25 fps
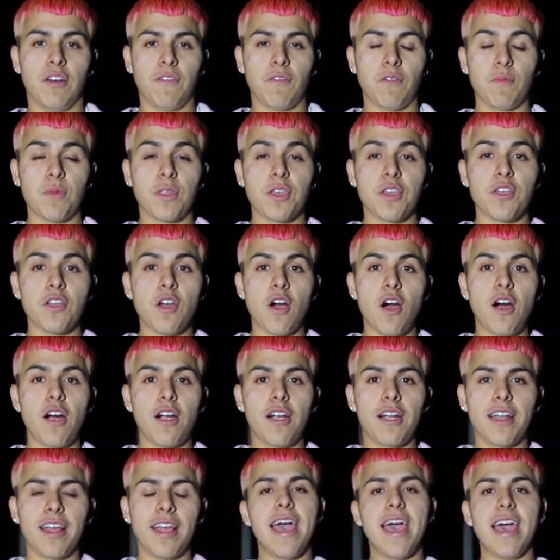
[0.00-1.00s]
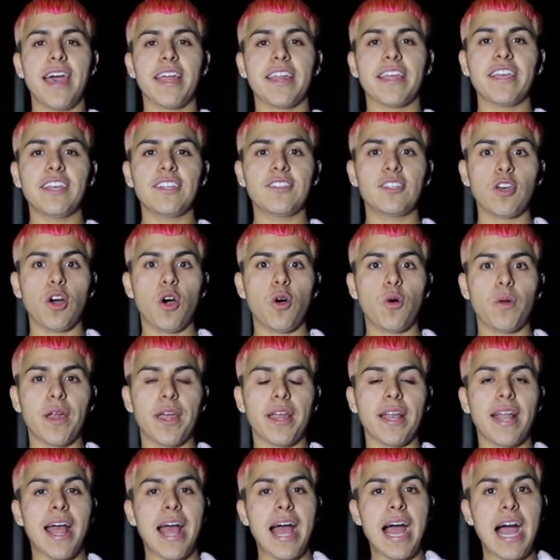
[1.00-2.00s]
from the yard and he towed
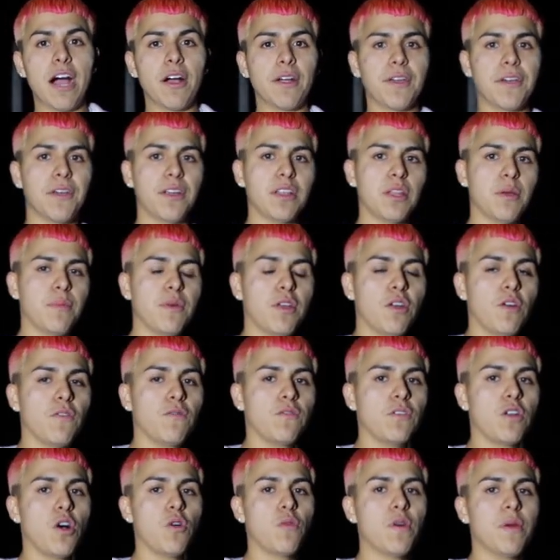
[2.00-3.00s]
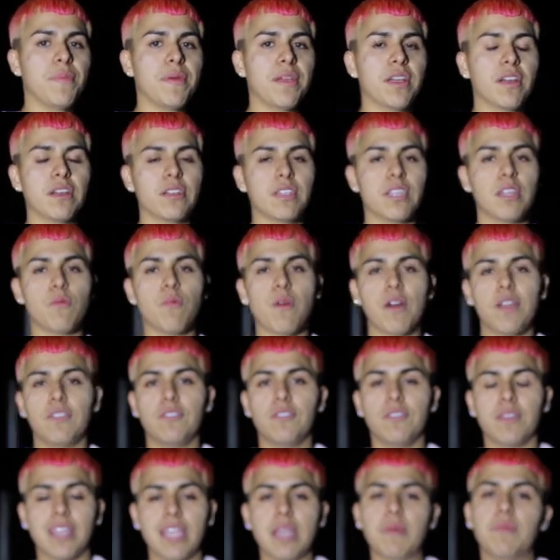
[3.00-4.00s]
it out here in the middle of nowhere because he wanted
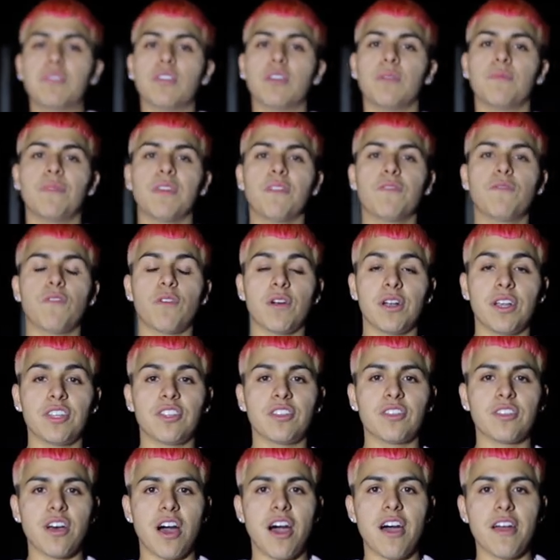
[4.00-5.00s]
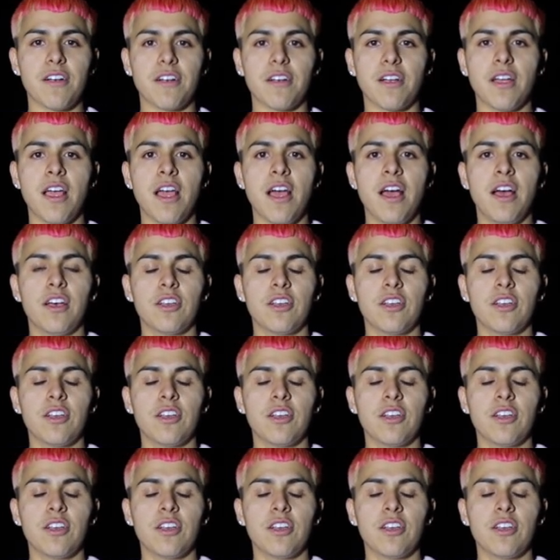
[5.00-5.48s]
to keep something for his daughter.